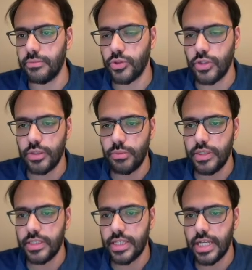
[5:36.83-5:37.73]
So this
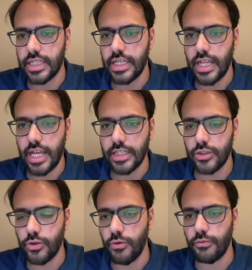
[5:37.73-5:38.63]
means that it has
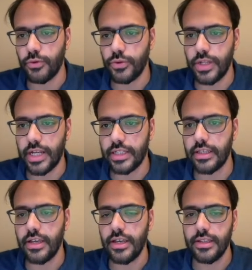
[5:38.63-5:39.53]
to go through that
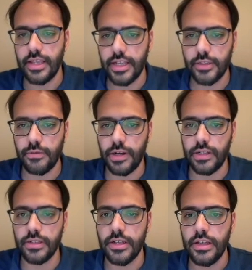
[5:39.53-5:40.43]
text
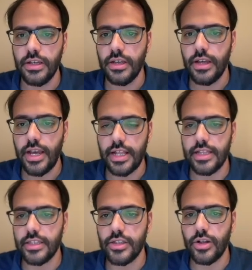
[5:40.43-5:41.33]
file and
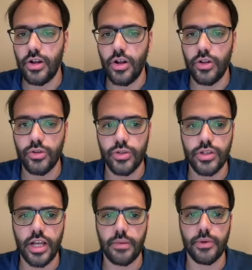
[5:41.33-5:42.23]
install all those
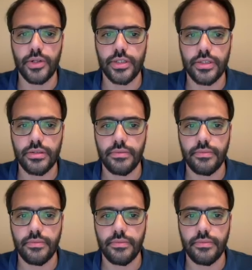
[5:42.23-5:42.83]
libraries.